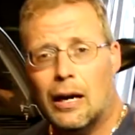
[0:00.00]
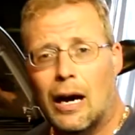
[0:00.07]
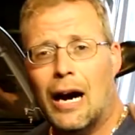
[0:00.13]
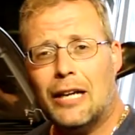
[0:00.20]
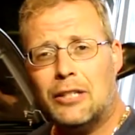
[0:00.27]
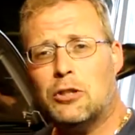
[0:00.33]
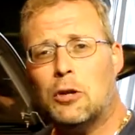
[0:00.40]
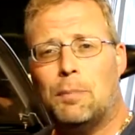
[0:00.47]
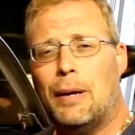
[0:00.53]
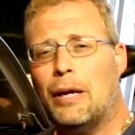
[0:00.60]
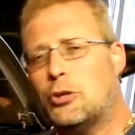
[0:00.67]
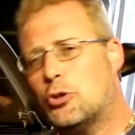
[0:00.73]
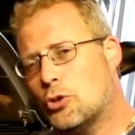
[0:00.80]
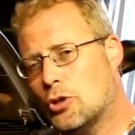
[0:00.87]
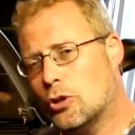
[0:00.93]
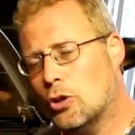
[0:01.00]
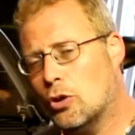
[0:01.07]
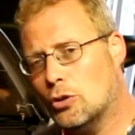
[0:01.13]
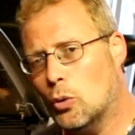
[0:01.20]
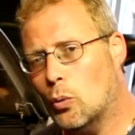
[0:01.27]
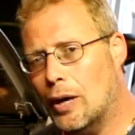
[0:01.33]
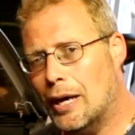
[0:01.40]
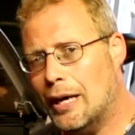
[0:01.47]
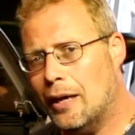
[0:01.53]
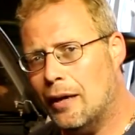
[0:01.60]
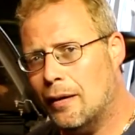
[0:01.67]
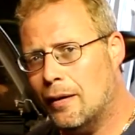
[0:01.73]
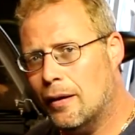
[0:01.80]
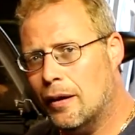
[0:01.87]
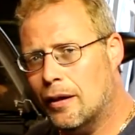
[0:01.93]
I took pictures along the
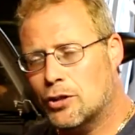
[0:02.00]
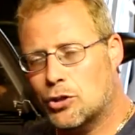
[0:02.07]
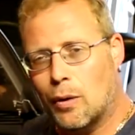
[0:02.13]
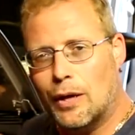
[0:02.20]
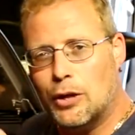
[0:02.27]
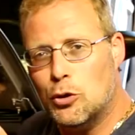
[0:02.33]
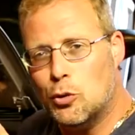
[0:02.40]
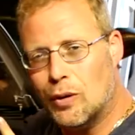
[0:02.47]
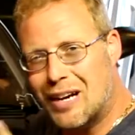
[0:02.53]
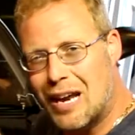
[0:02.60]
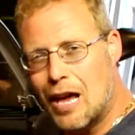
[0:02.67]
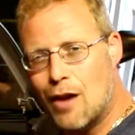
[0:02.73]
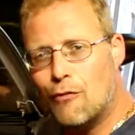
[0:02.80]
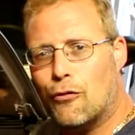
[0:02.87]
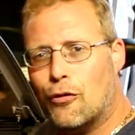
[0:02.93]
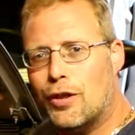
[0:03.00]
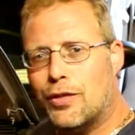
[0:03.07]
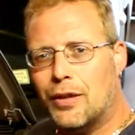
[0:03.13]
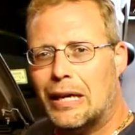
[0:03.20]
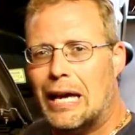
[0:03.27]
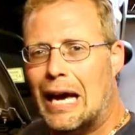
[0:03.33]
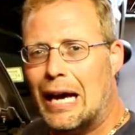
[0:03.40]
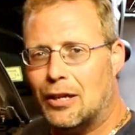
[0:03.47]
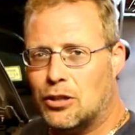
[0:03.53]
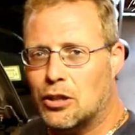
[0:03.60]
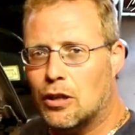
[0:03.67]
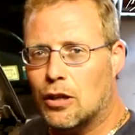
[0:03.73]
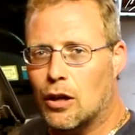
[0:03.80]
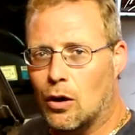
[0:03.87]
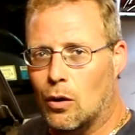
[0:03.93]
way, so I knew where everything had to
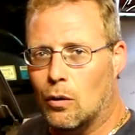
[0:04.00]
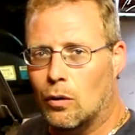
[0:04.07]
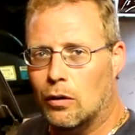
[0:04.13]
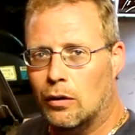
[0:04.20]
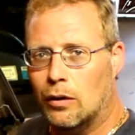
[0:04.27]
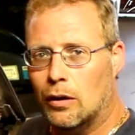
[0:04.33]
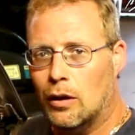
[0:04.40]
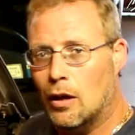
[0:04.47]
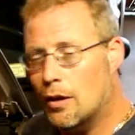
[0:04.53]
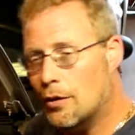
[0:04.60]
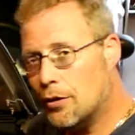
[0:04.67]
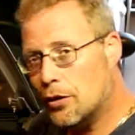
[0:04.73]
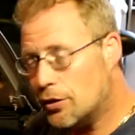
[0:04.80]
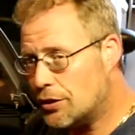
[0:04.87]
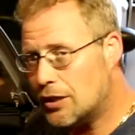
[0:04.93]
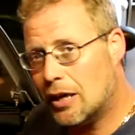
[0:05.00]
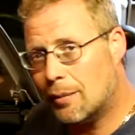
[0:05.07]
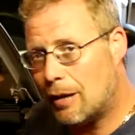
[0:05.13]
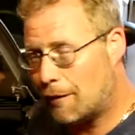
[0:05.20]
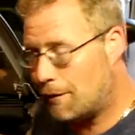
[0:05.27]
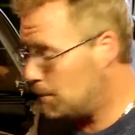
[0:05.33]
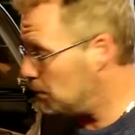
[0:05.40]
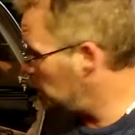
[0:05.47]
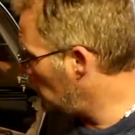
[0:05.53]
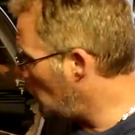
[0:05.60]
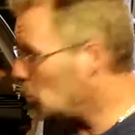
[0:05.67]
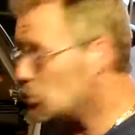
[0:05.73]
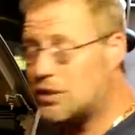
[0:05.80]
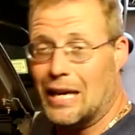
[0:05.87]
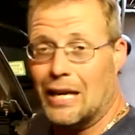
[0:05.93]
go. The good thing about
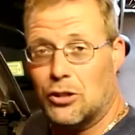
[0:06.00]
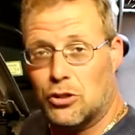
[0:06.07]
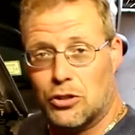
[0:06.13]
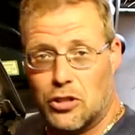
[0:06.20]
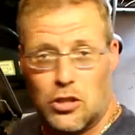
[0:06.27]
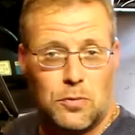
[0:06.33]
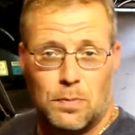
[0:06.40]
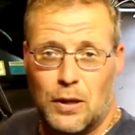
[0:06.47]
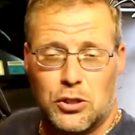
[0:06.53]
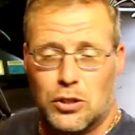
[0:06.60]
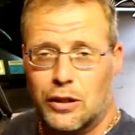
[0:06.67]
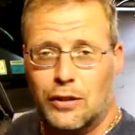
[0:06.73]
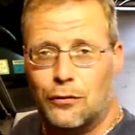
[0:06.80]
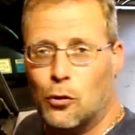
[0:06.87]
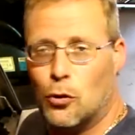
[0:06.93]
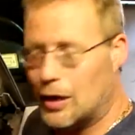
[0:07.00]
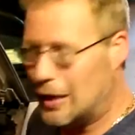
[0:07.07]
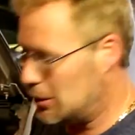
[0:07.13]
most engines, especially Ford